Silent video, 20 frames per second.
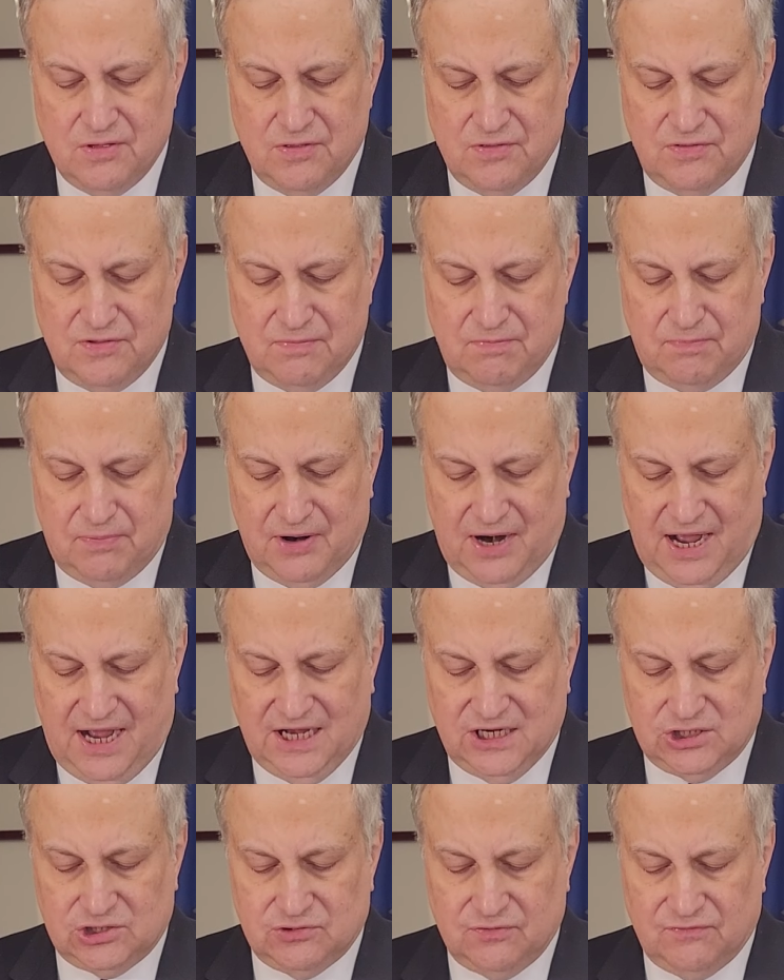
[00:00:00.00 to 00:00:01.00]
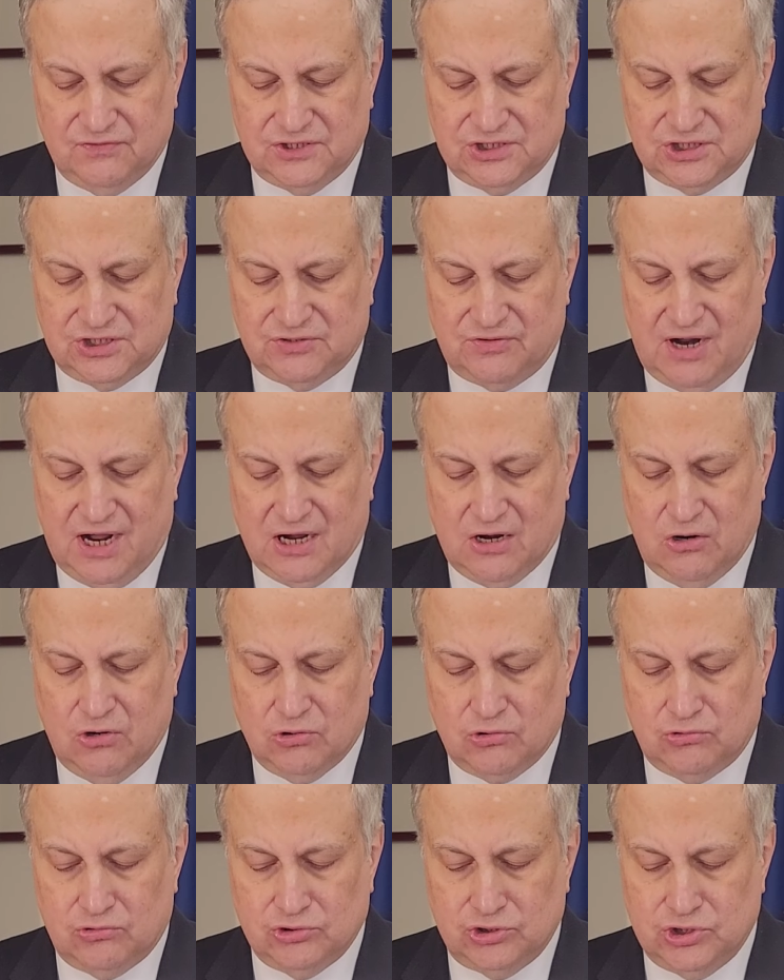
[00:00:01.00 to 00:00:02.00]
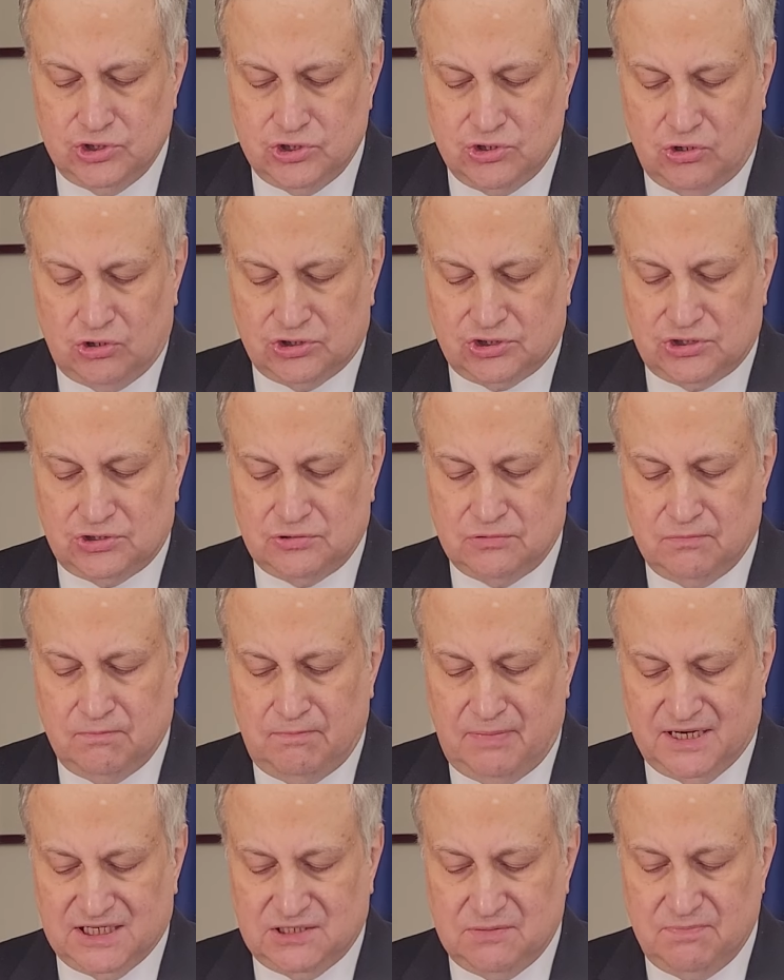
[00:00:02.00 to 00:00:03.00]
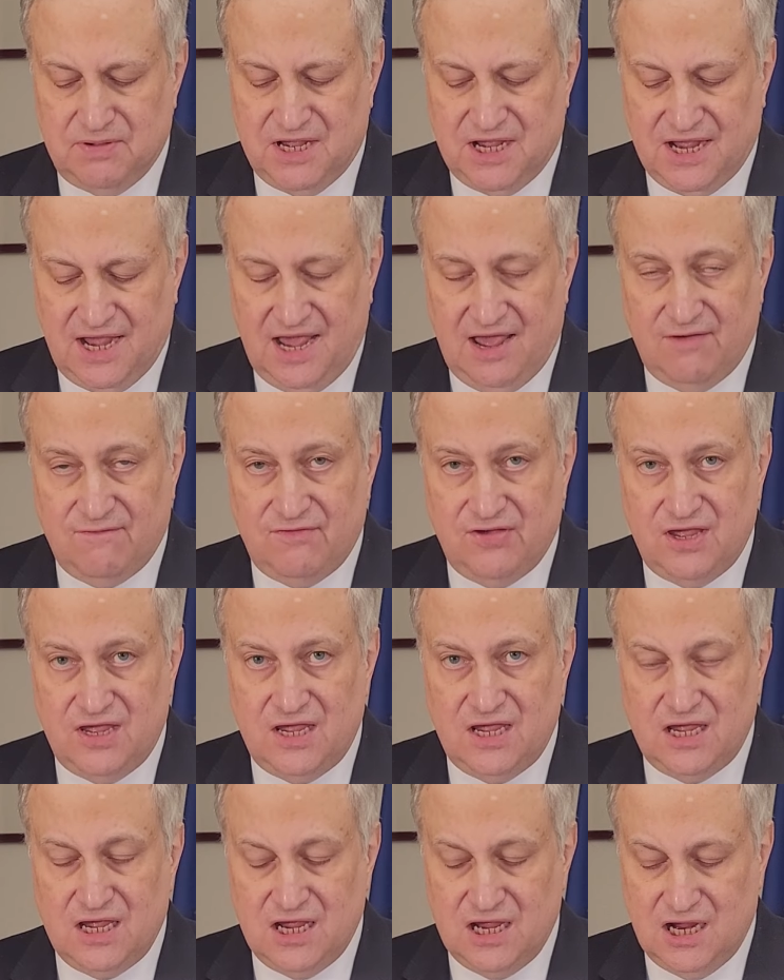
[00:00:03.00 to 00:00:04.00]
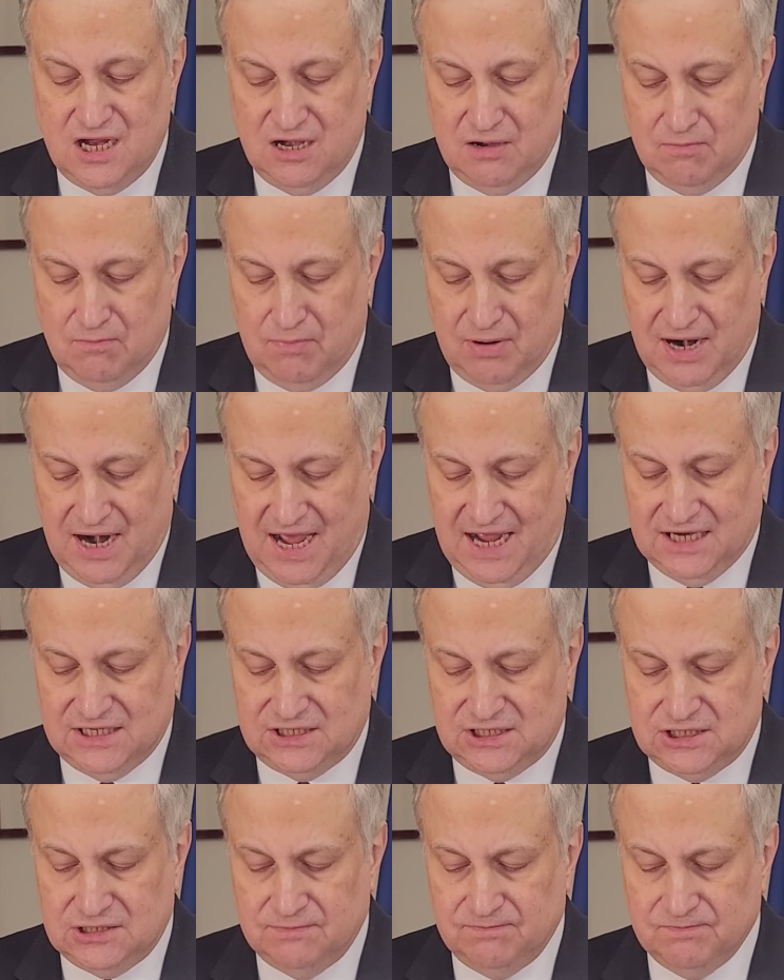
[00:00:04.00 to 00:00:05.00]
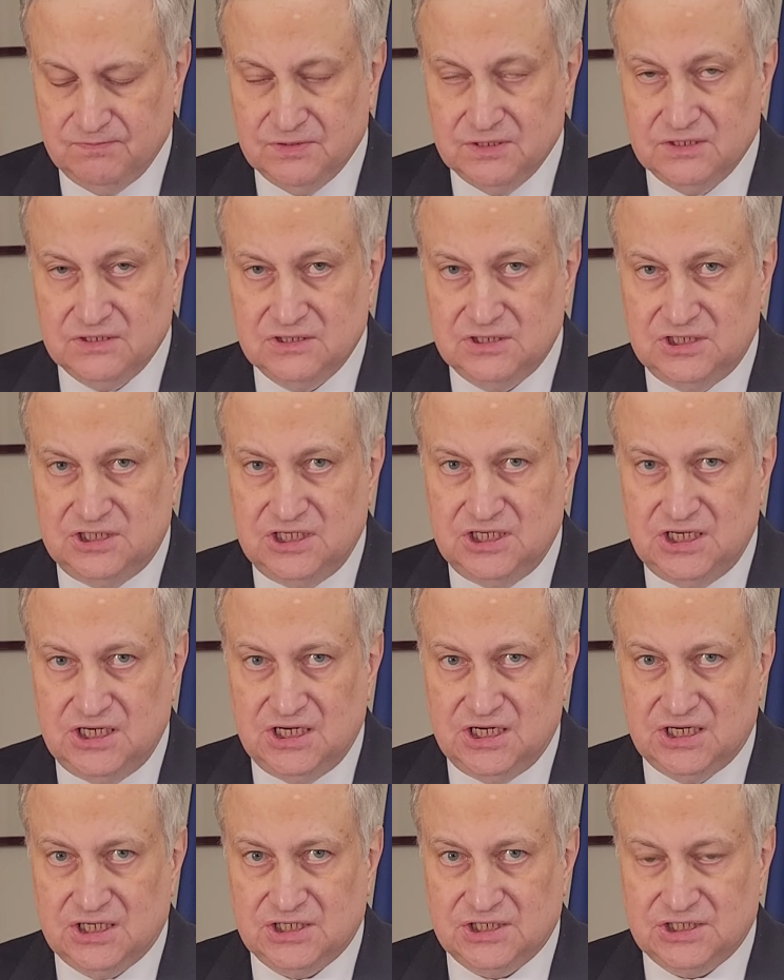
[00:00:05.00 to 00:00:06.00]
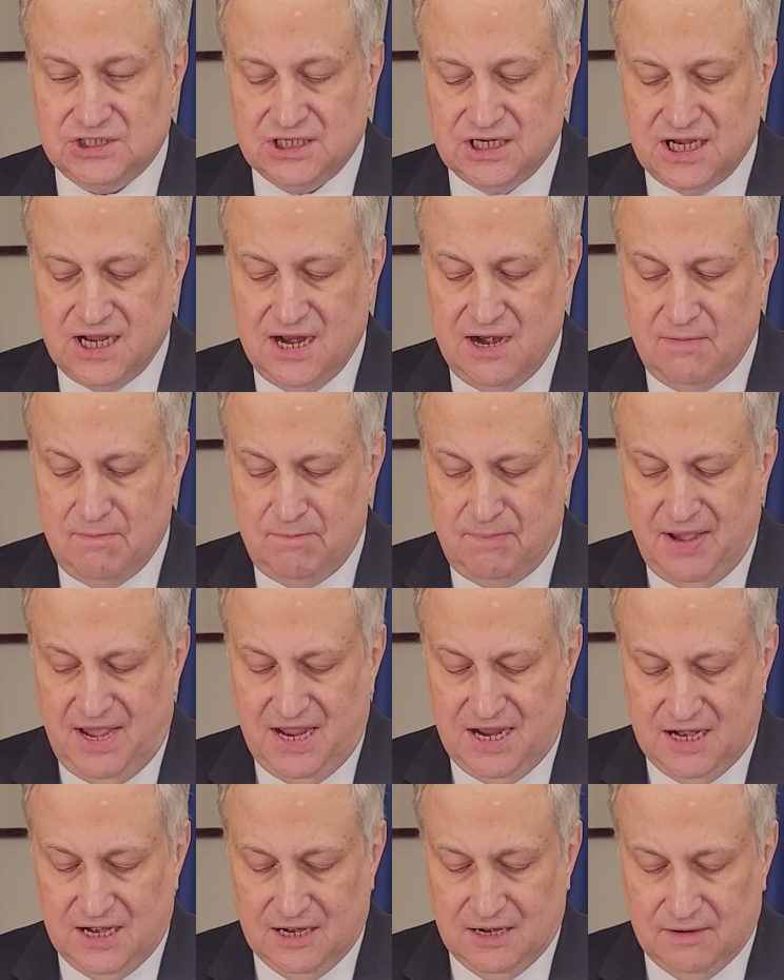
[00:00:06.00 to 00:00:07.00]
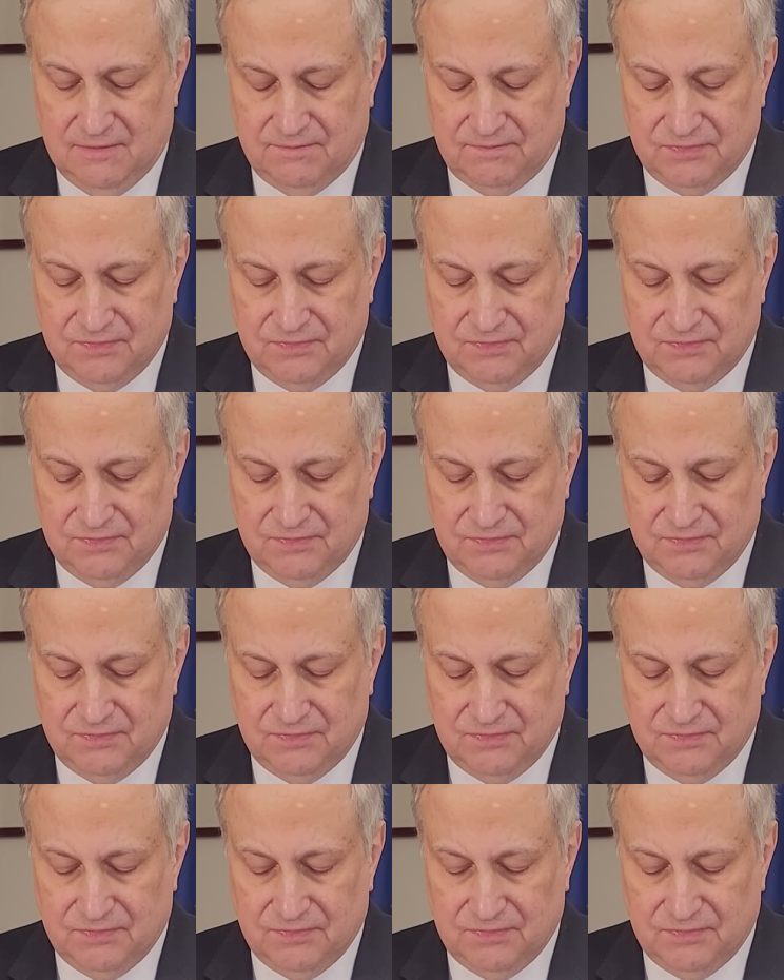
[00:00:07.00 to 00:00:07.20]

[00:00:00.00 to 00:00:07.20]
the price of the struggle could not but be heavy in blood, tears, and pain.